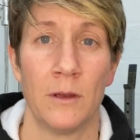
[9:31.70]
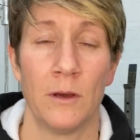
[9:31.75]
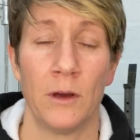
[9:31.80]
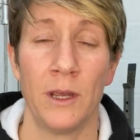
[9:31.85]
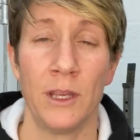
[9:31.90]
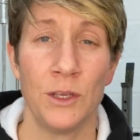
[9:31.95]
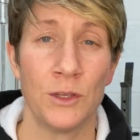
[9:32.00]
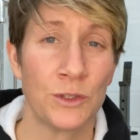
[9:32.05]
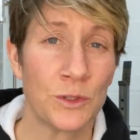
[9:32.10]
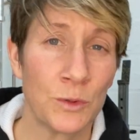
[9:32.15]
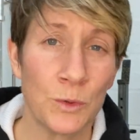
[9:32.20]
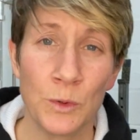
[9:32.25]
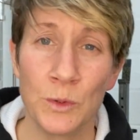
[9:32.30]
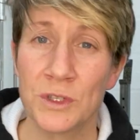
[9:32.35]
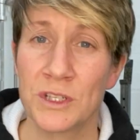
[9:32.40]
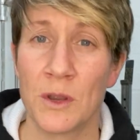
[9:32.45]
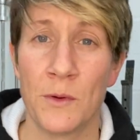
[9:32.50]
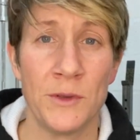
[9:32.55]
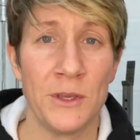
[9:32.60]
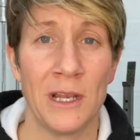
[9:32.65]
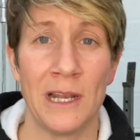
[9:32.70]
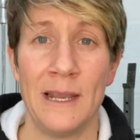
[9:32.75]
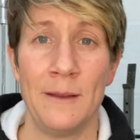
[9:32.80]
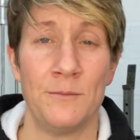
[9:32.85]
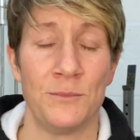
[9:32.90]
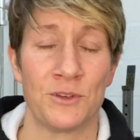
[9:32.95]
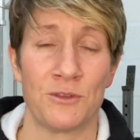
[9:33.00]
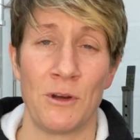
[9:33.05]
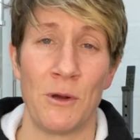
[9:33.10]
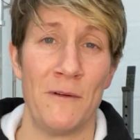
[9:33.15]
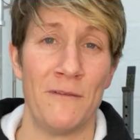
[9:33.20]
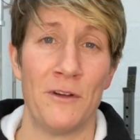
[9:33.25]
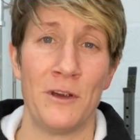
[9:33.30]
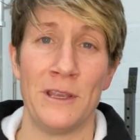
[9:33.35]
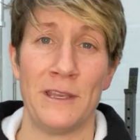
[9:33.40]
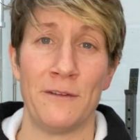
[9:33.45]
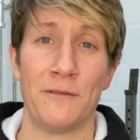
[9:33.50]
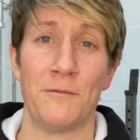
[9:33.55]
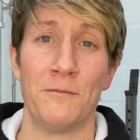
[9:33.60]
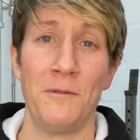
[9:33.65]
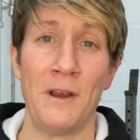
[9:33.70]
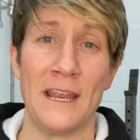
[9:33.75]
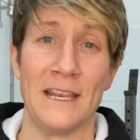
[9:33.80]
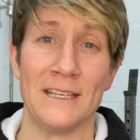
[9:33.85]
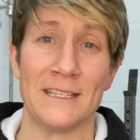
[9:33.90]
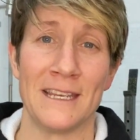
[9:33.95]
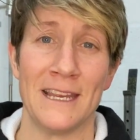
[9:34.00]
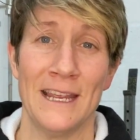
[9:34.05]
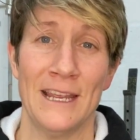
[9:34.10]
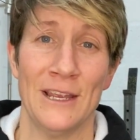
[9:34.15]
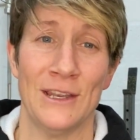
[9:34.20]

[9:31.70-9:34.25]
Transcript: Right, your torso and your limbs grow at very different rates.